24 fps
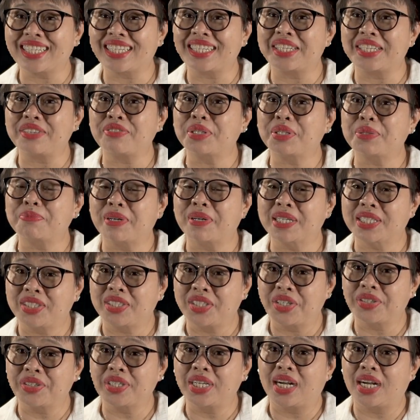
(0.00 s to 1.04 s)
and even
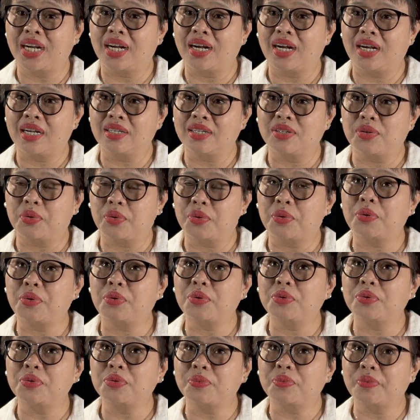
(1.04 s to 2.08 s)
bacteria are
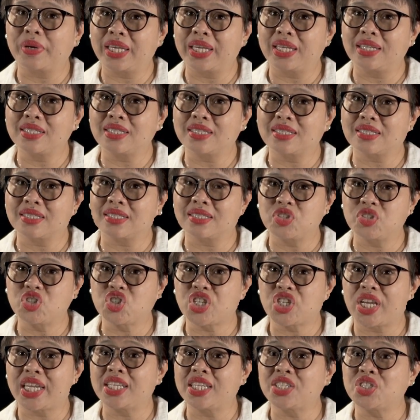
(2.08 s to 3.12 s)
always
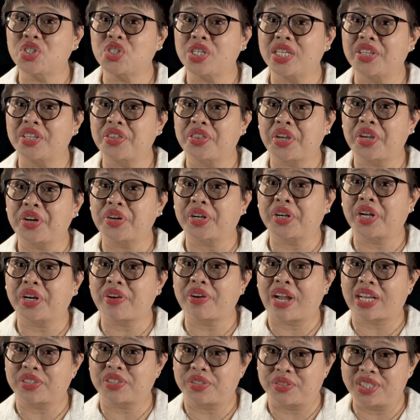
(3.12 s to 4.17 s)
changing their
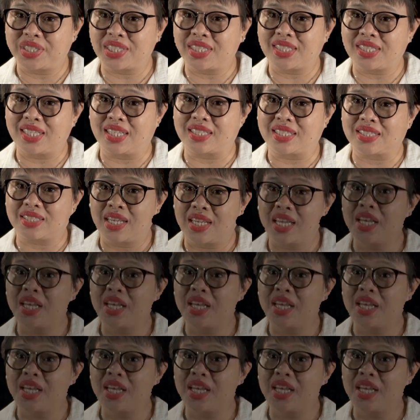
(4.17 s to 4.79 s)
characteristics.